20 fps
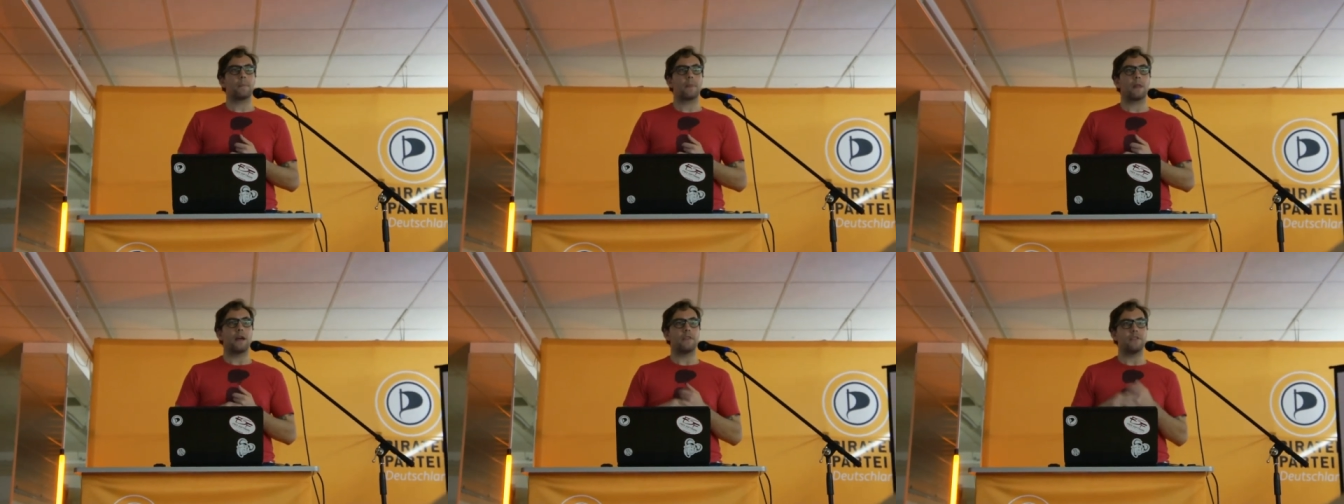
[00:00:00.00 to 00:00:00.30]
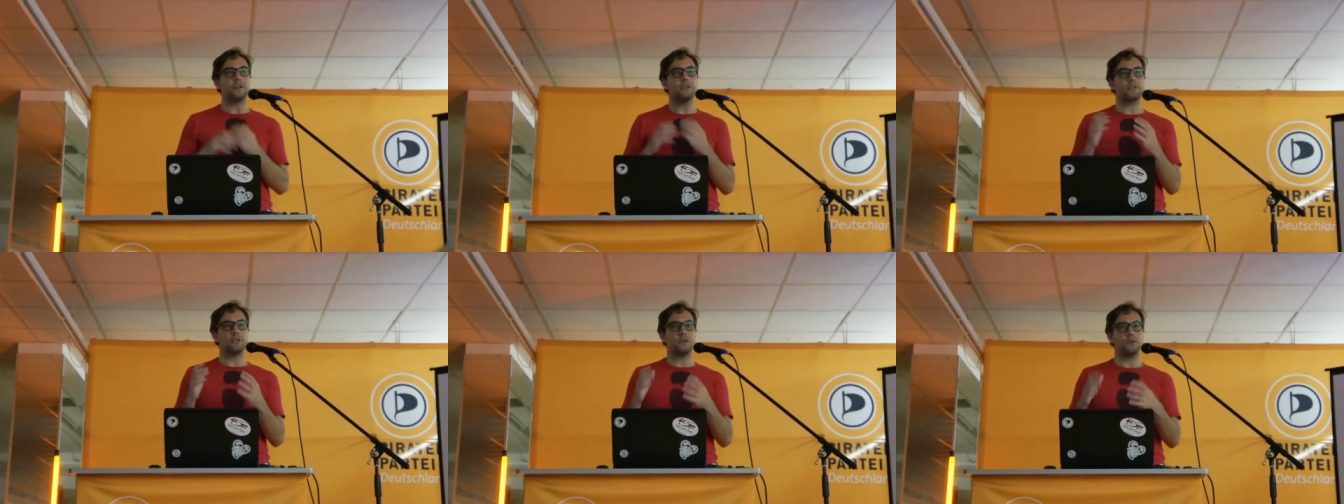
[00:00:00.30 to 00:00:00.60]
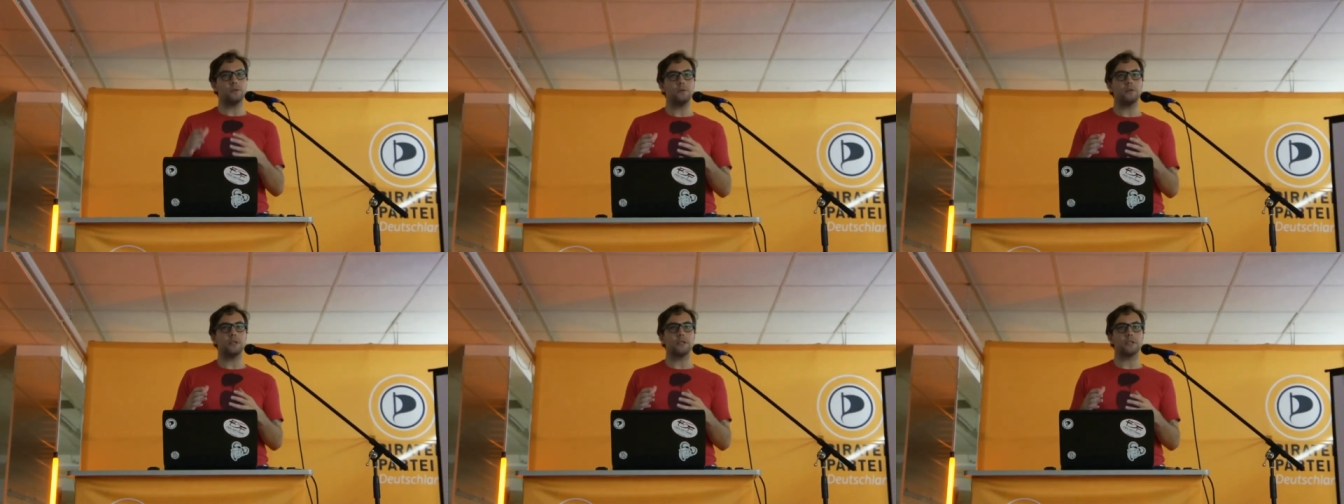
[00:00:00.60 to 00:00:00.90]
I think to
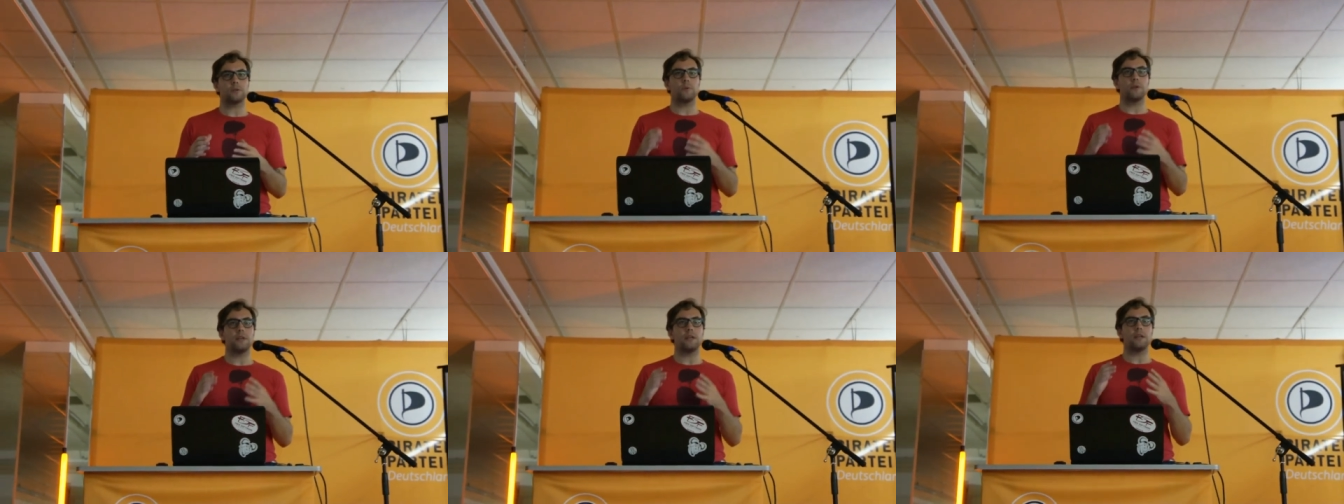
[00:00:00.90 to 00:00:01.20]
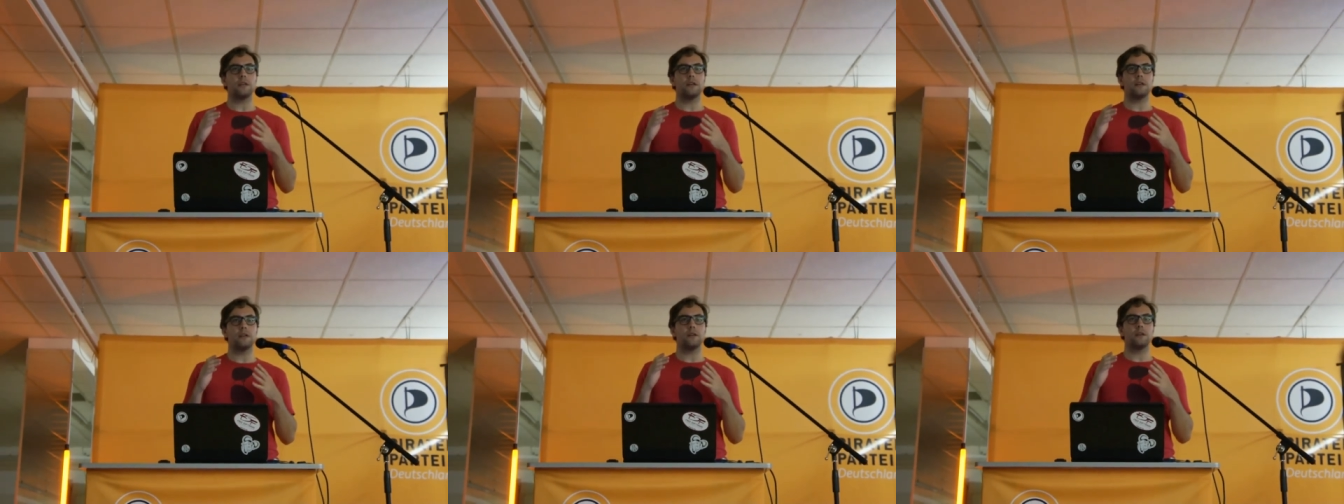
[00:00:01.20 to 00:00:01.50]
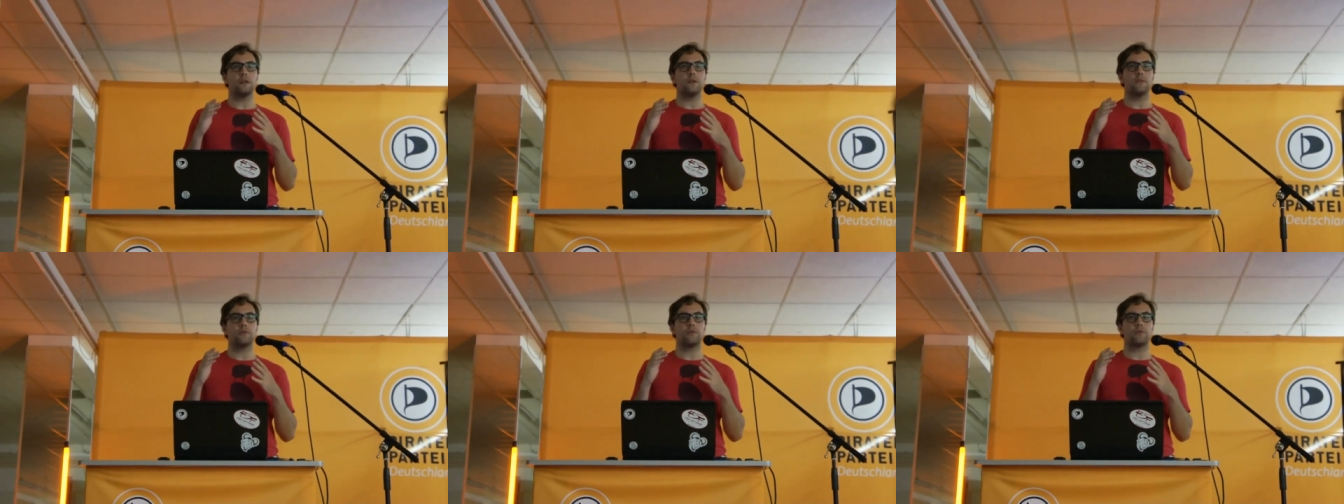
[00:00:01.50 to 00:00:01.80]
do this, we
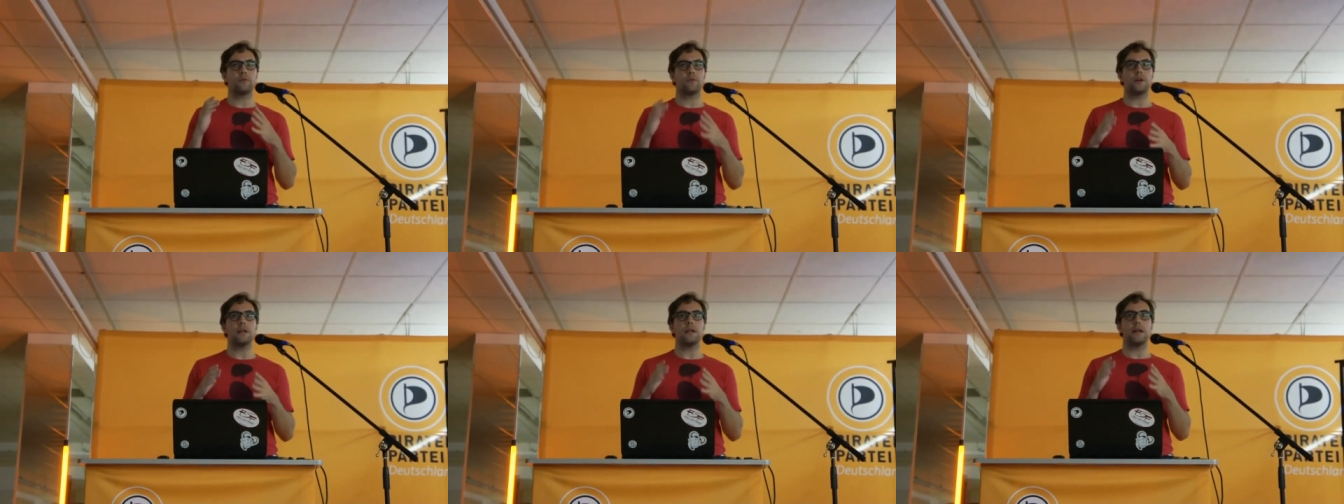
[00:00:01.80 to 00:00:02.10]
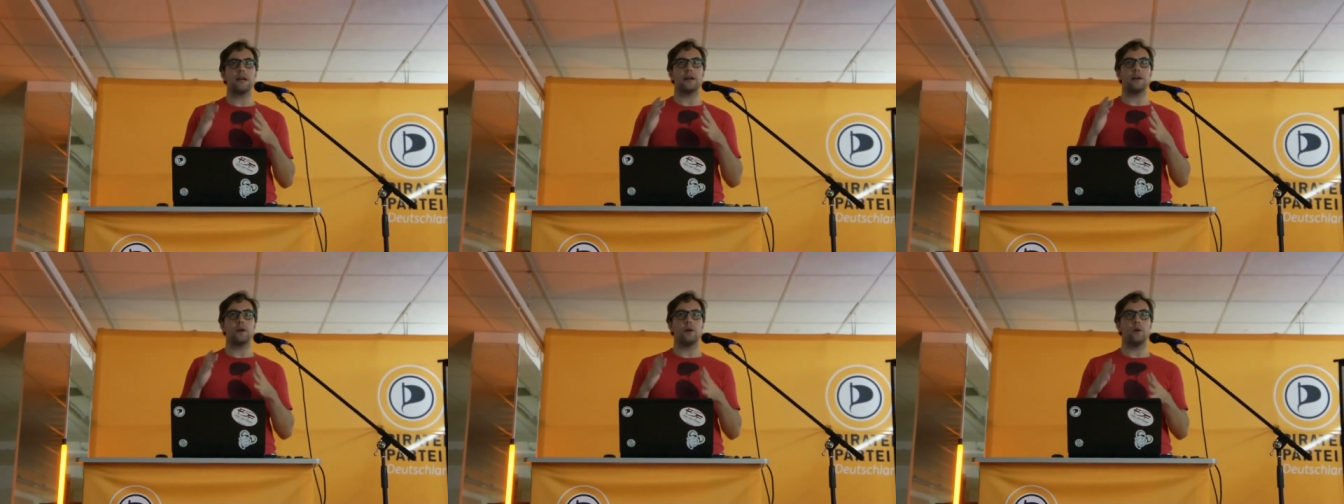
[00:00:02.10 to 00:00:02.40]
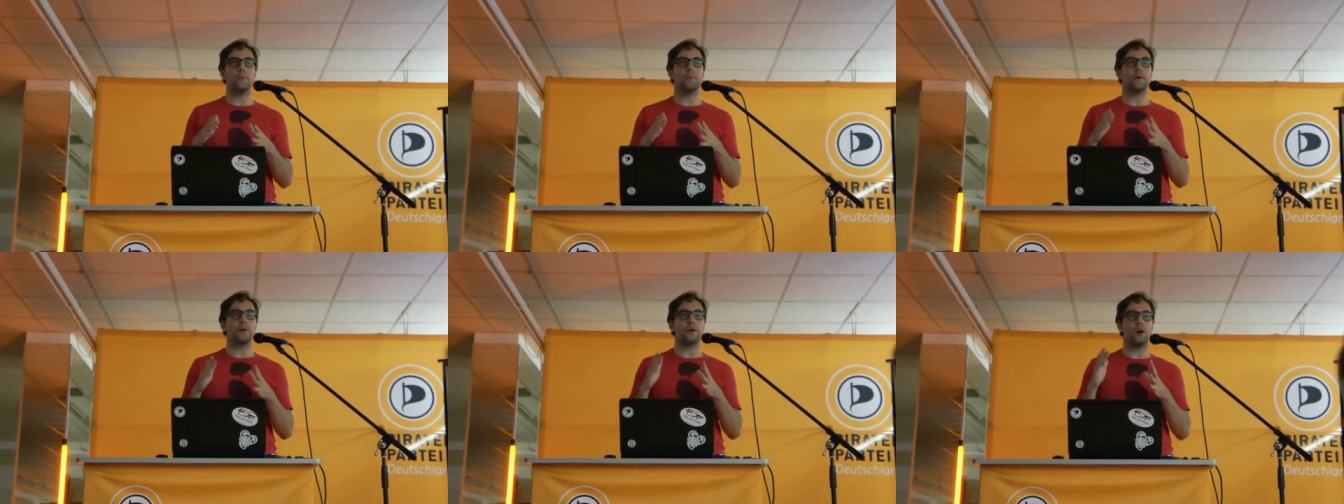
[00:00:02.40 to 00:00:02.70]
need free and
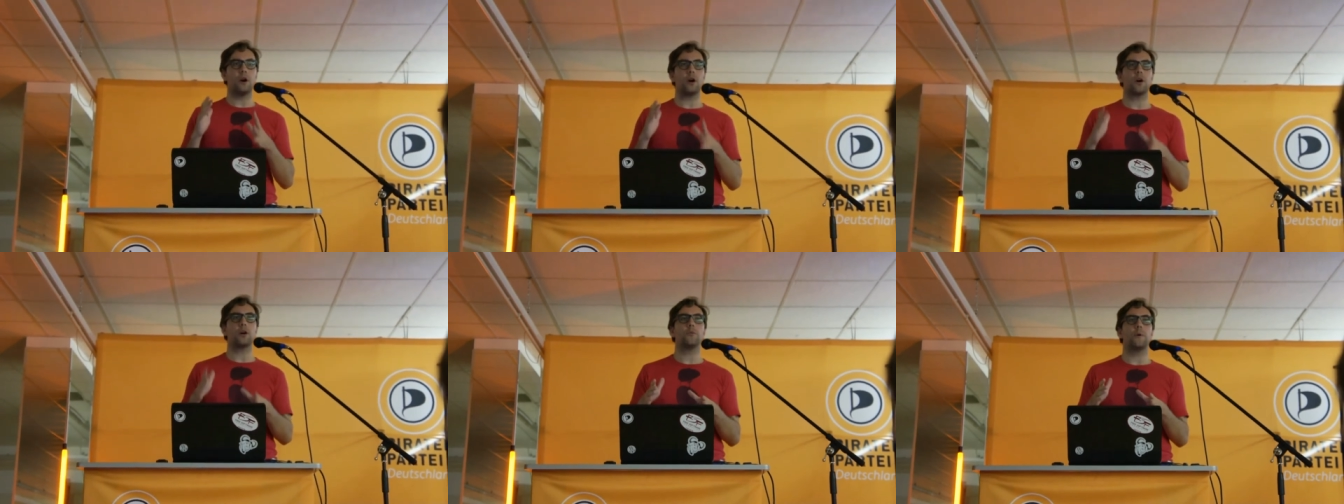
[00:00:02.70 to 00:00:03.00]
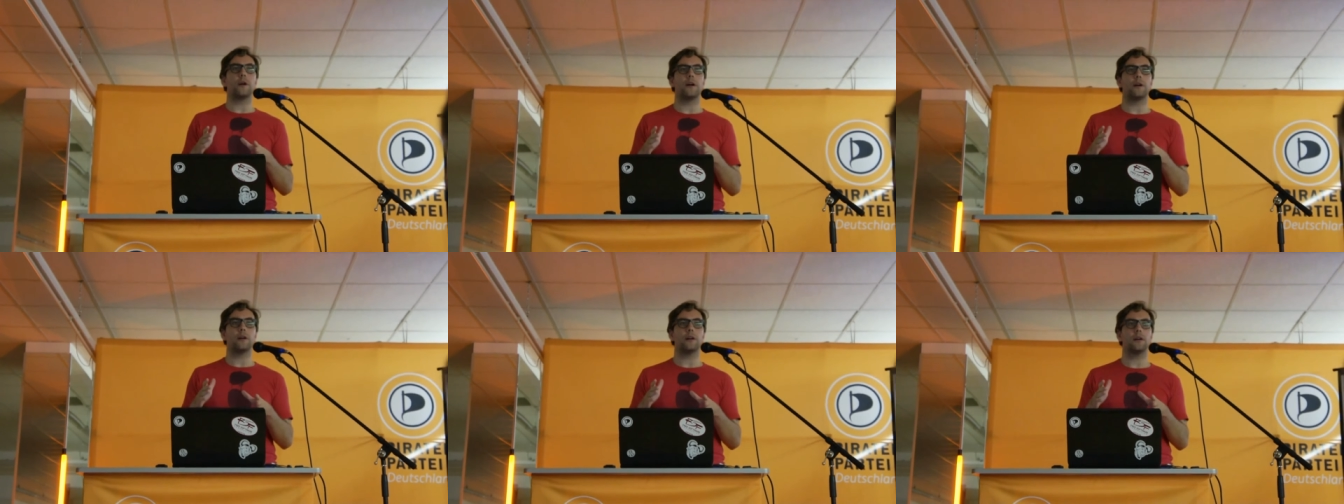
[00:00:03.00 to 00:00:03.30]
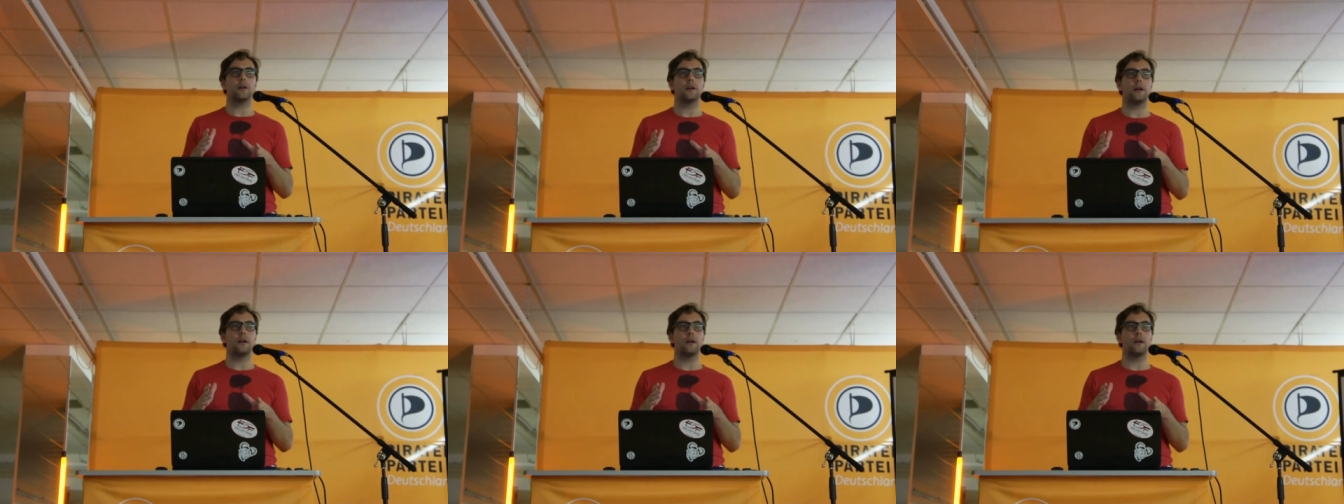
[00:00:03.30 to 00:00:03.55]
open hardware,